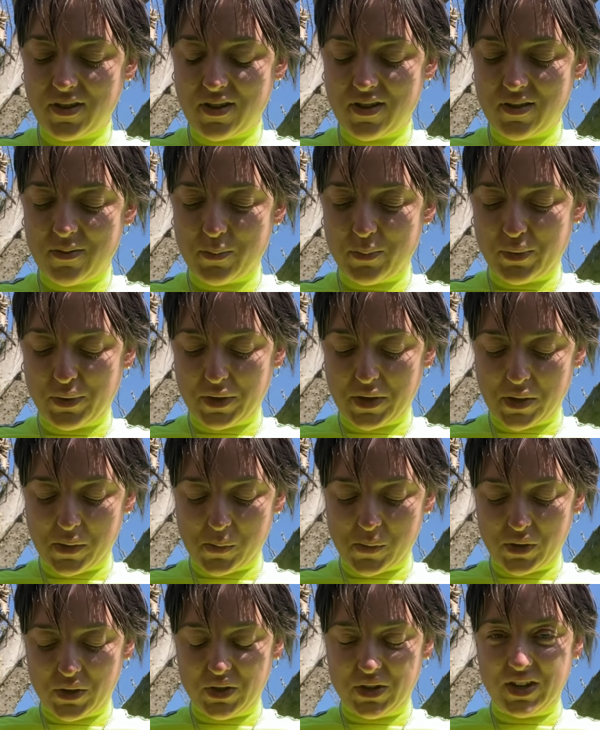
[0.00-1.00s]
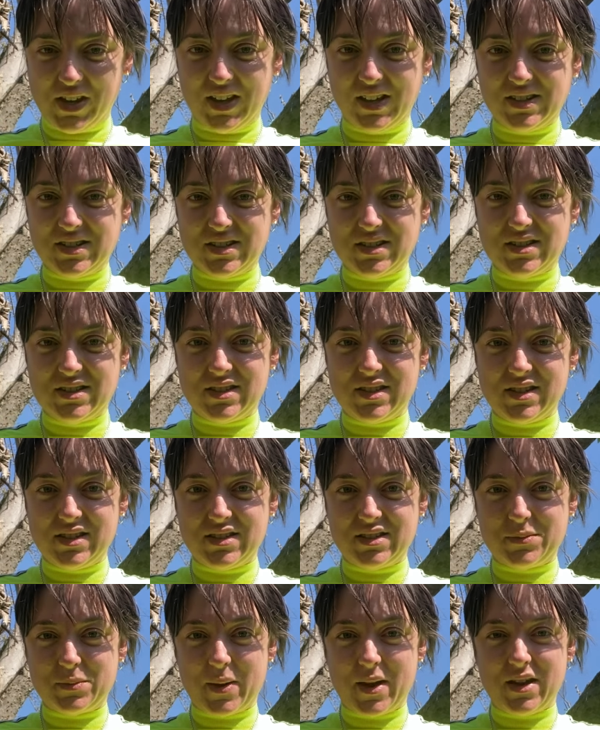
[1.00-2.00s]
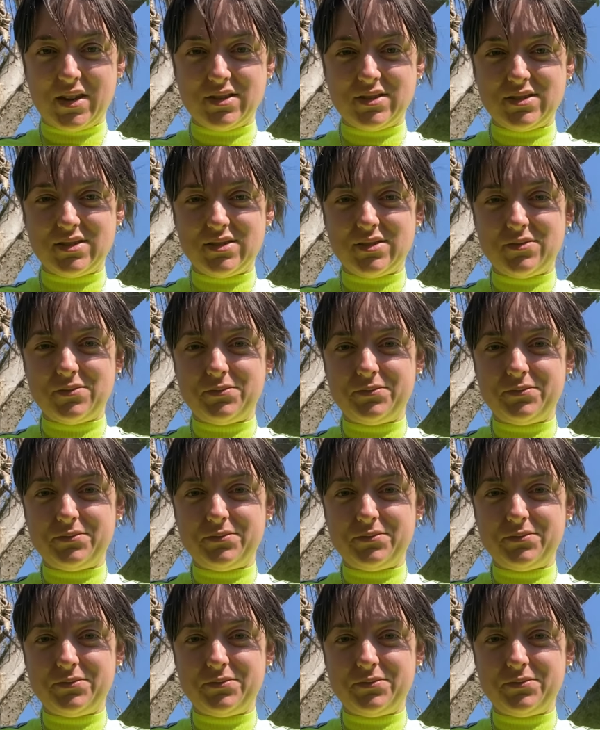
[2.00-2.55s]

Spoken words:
and bringing what you need into this space.